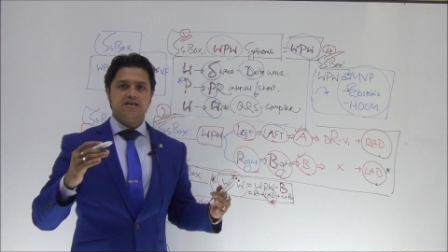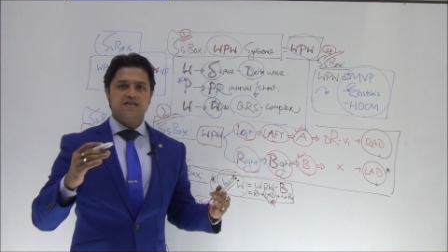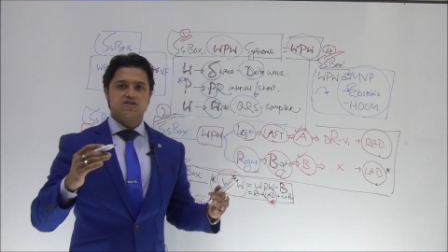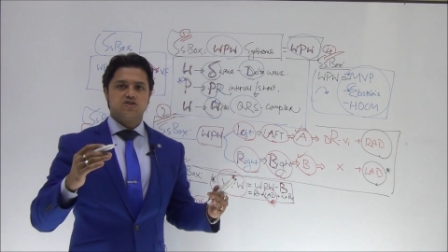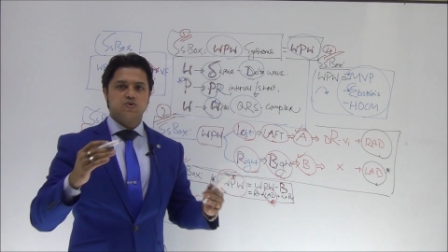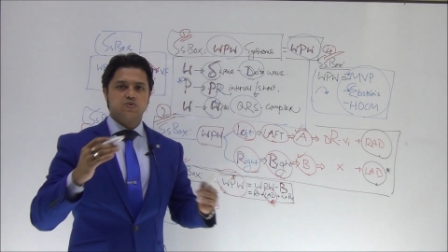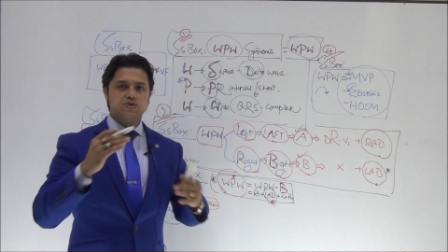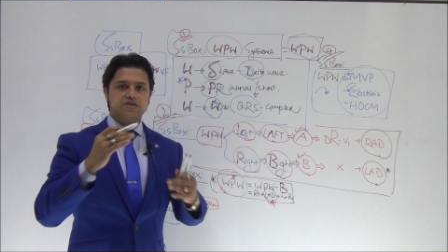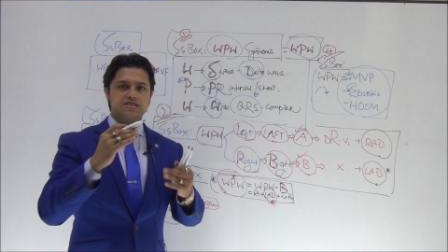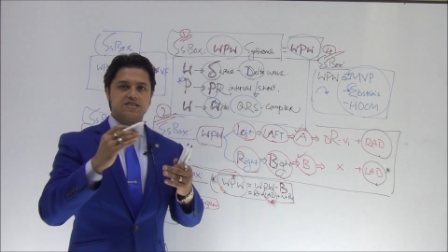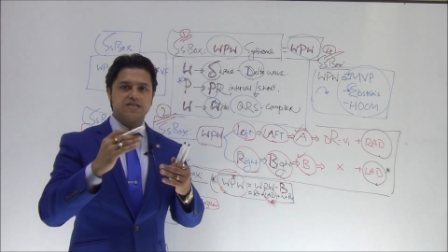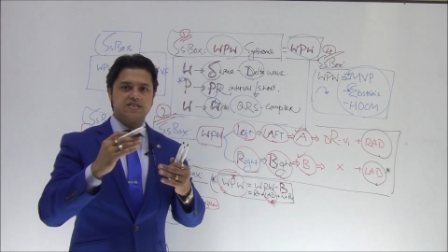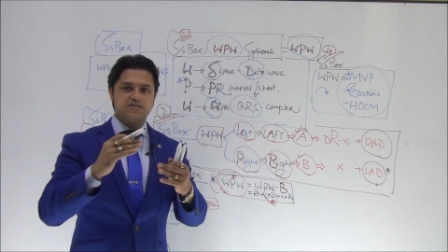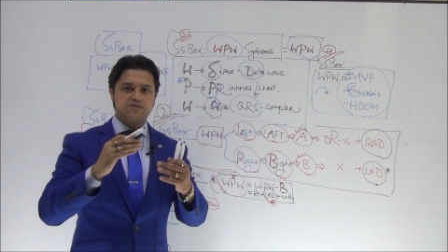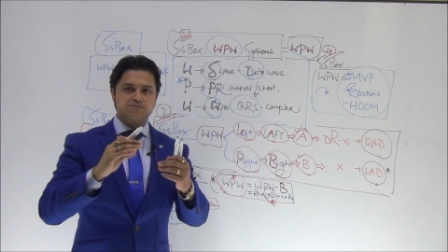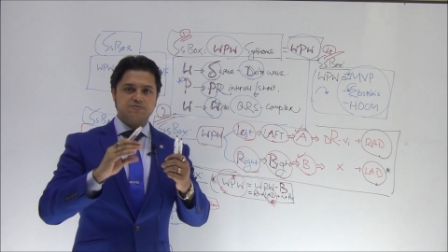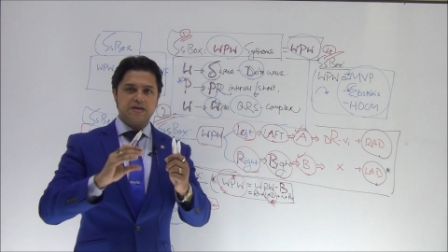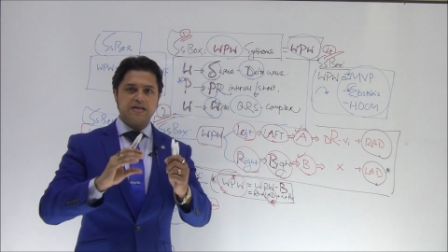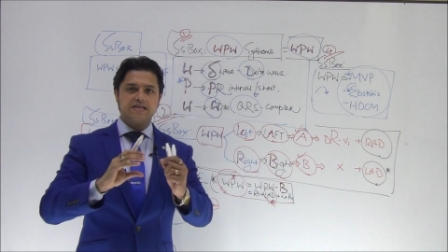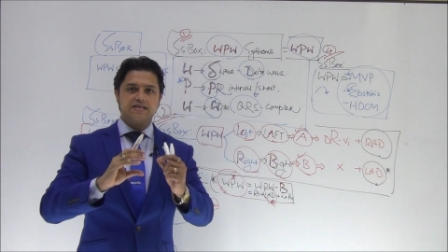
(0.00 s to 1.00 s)
So we
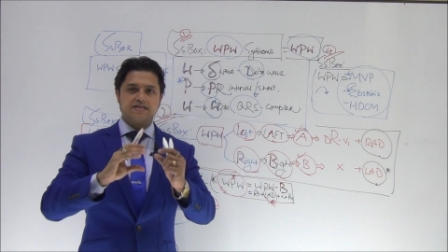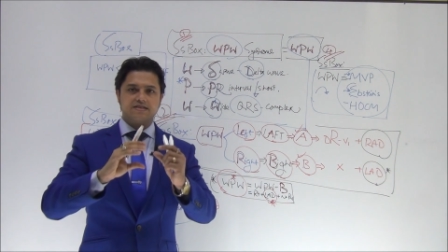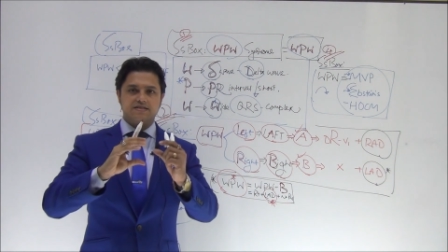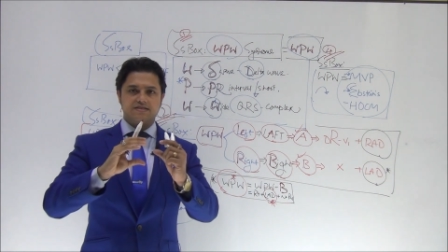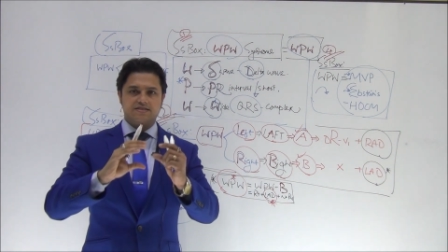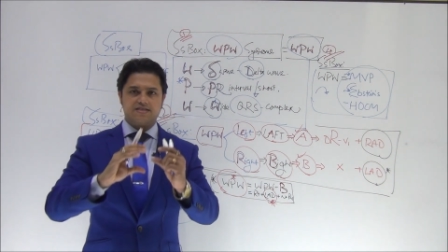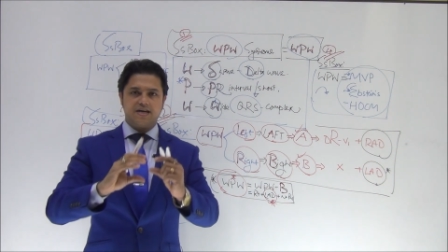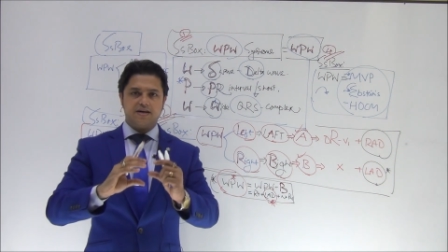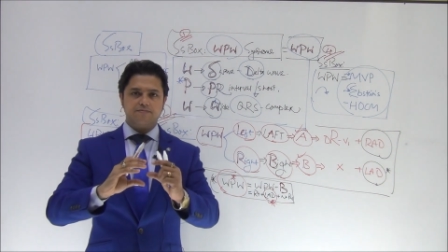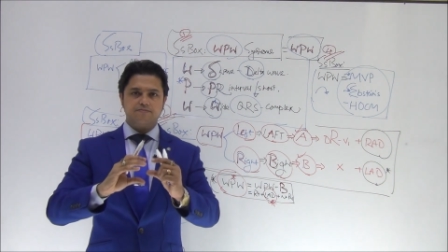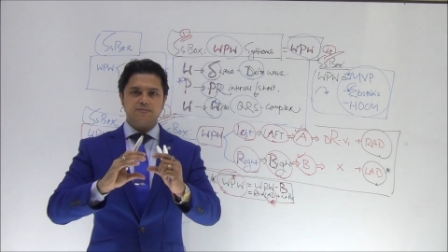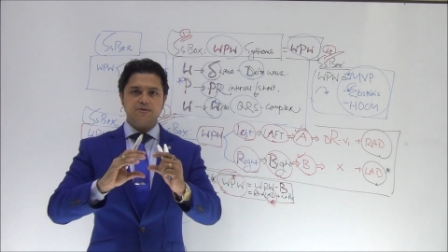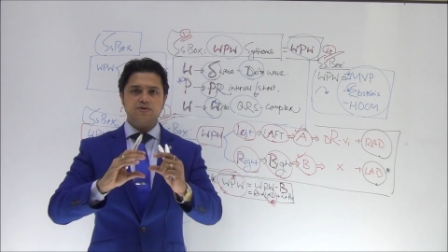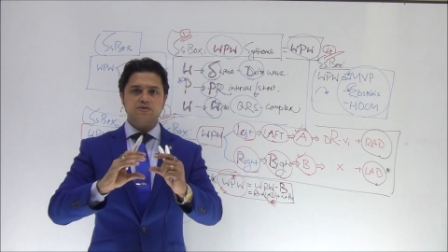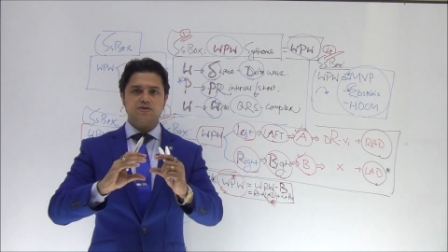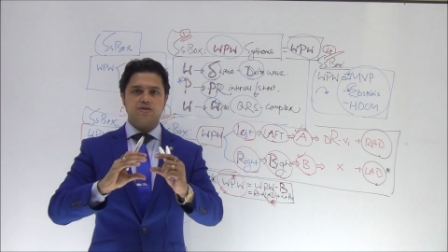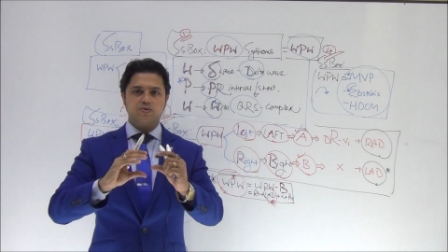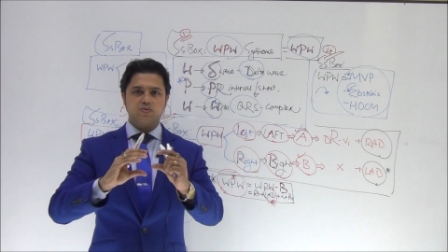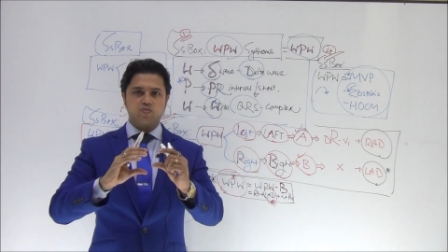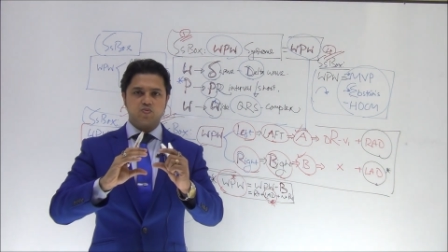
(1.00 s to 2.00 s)
just make
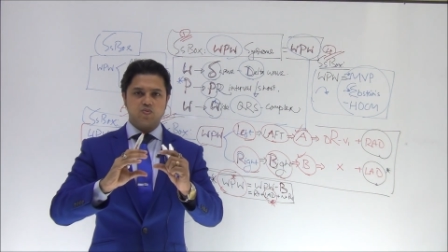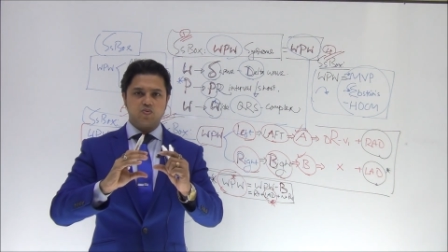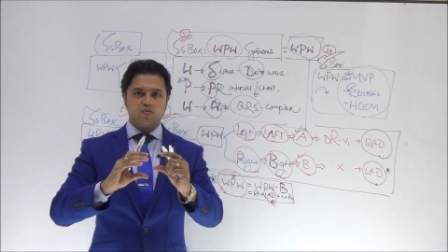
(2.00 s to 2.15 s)
W the